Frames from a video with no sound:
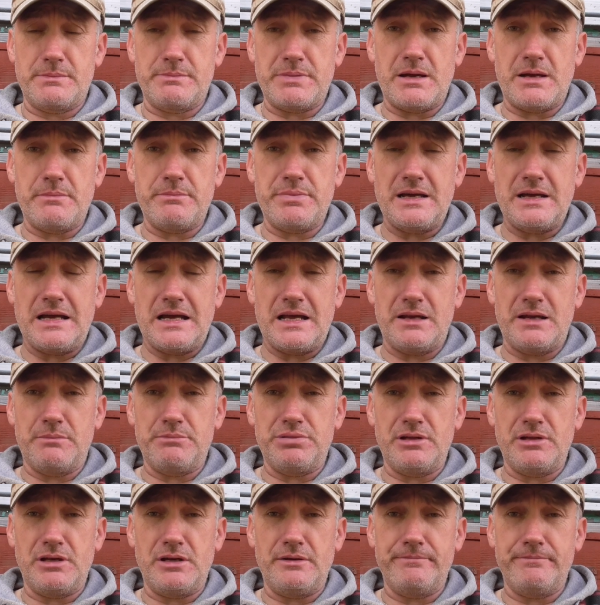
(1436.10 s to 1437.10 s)
that part of the
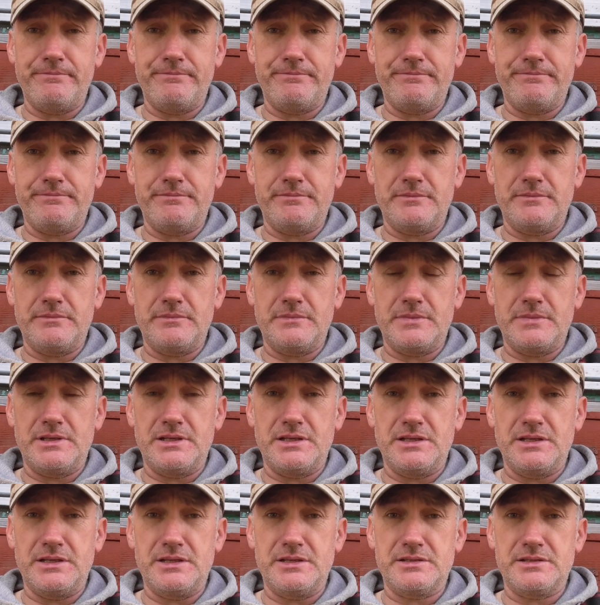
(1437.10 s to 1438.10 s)
plot
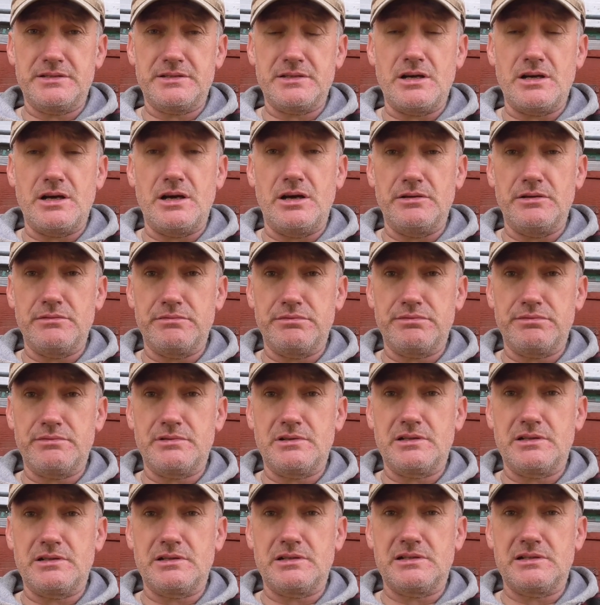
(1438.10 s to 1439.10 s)
is all
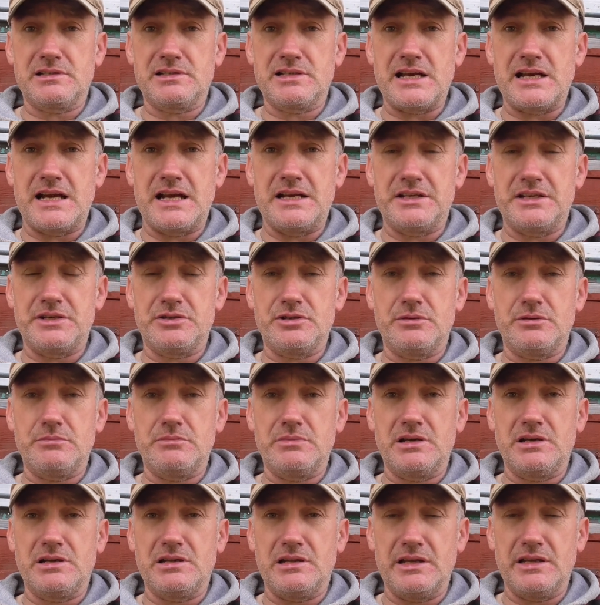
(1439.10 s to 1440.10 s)
tidied up
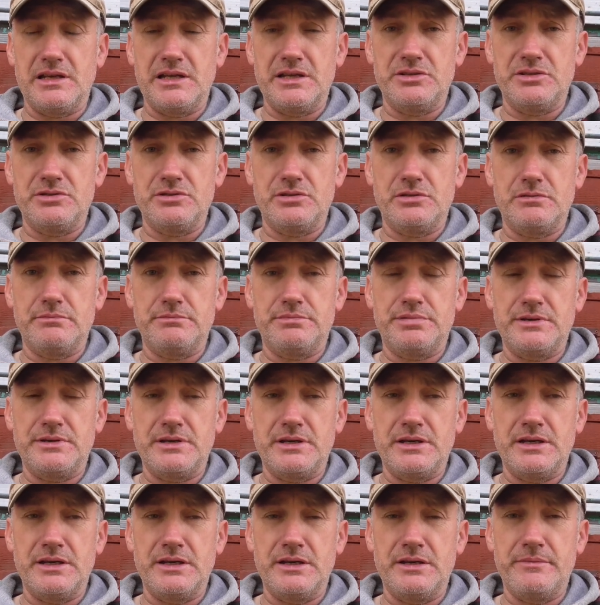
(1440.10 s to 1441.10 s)
and cleaned up.
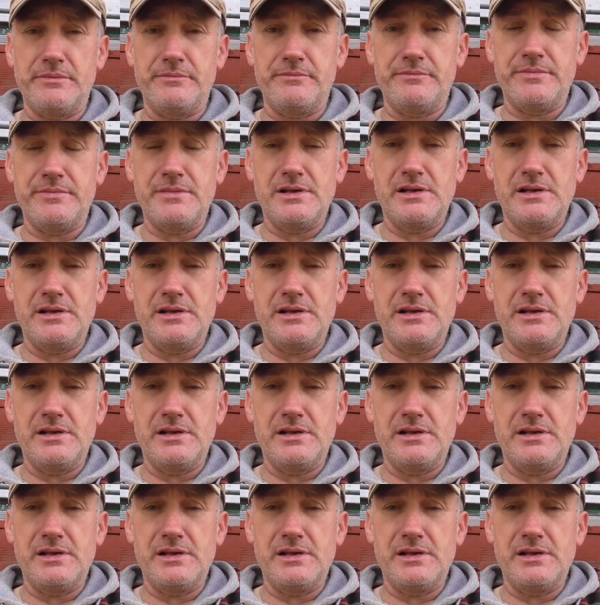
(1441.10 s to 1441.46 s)
Um,